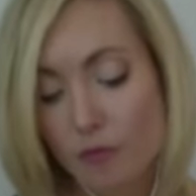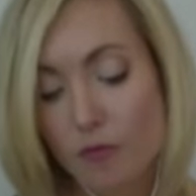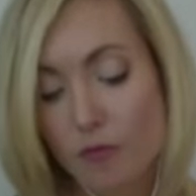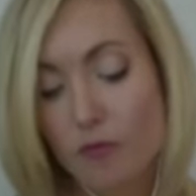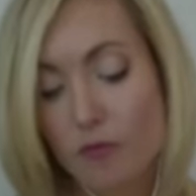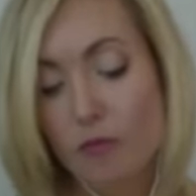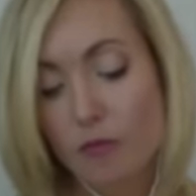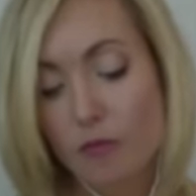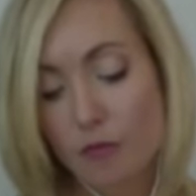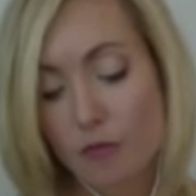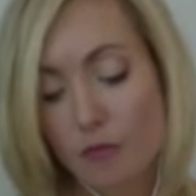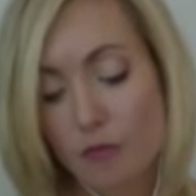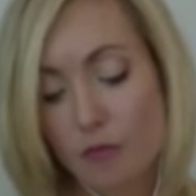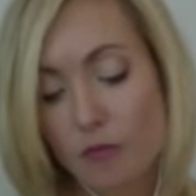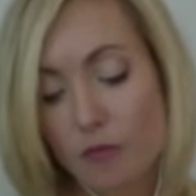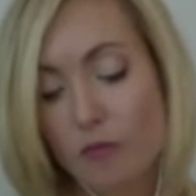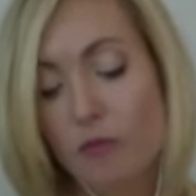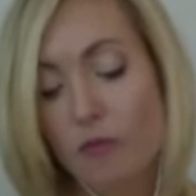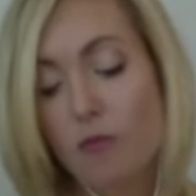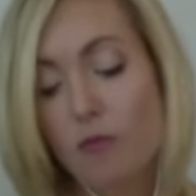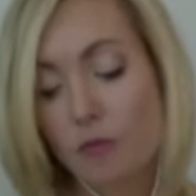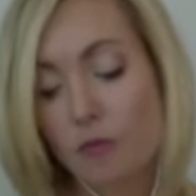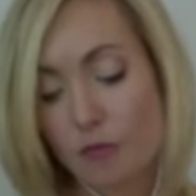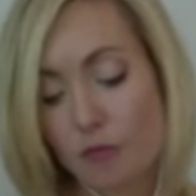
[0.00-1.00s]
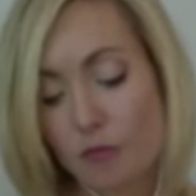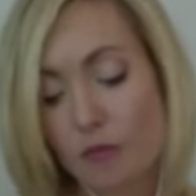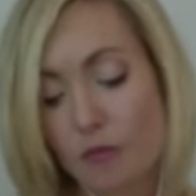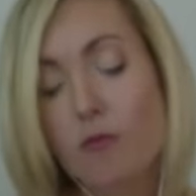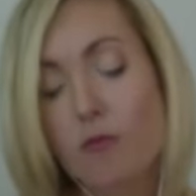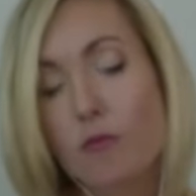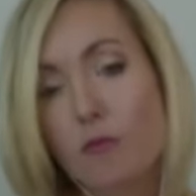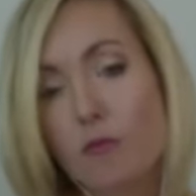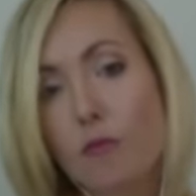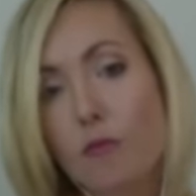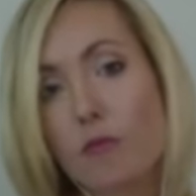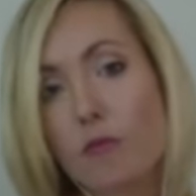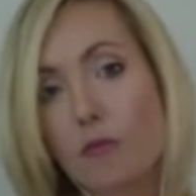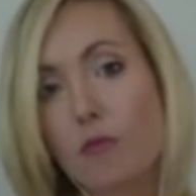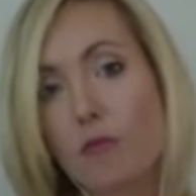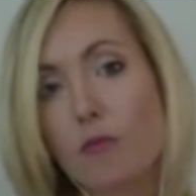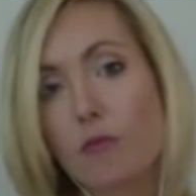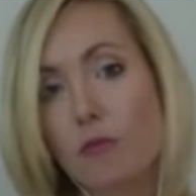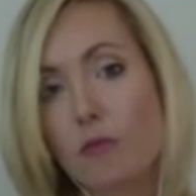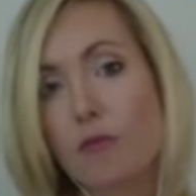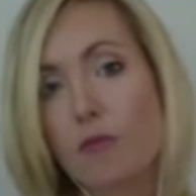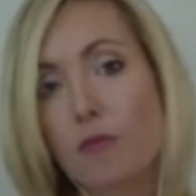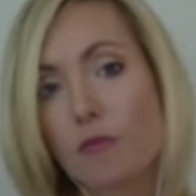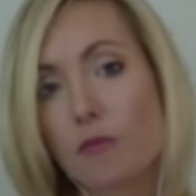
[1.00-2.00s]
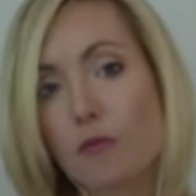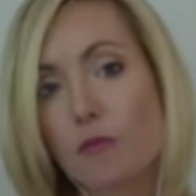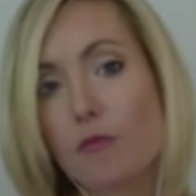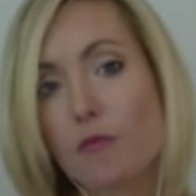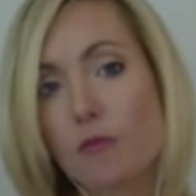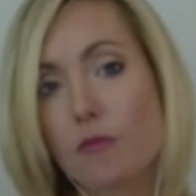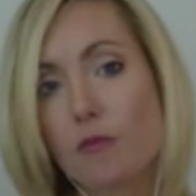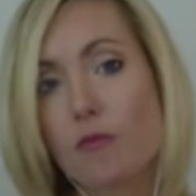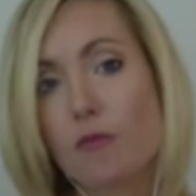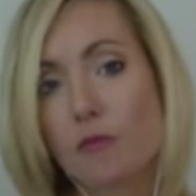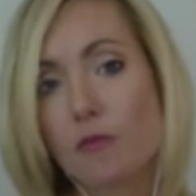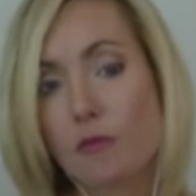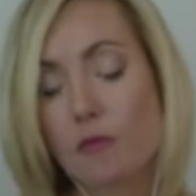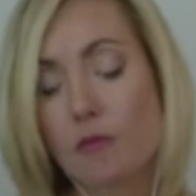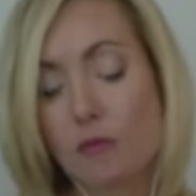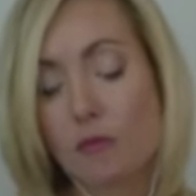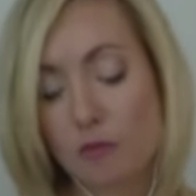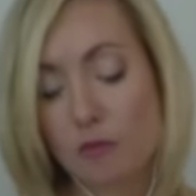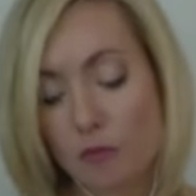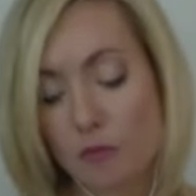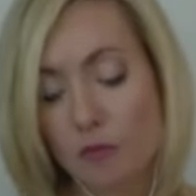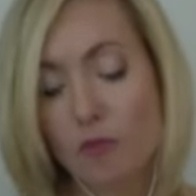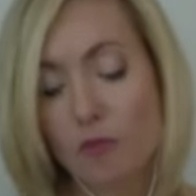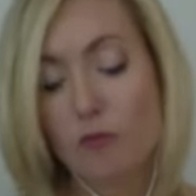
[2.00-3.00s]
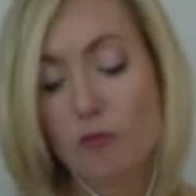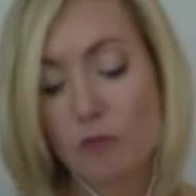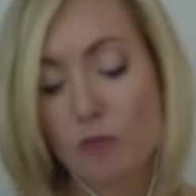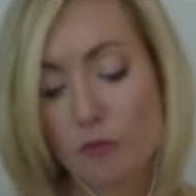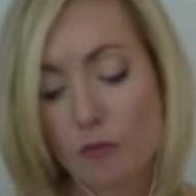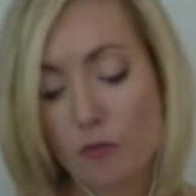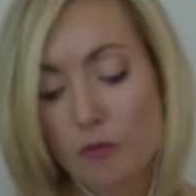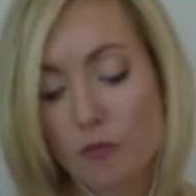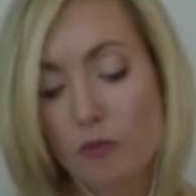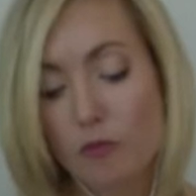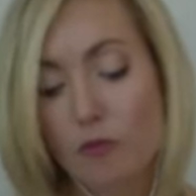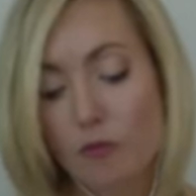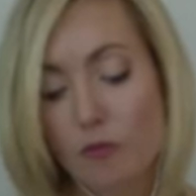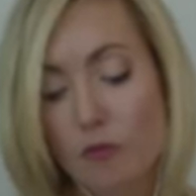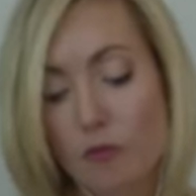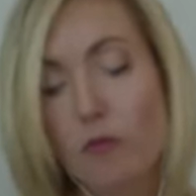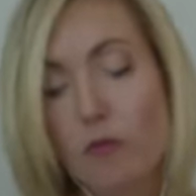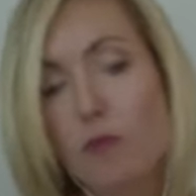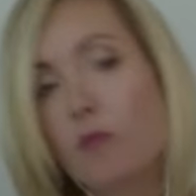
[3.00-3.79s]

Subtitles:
(not speaking)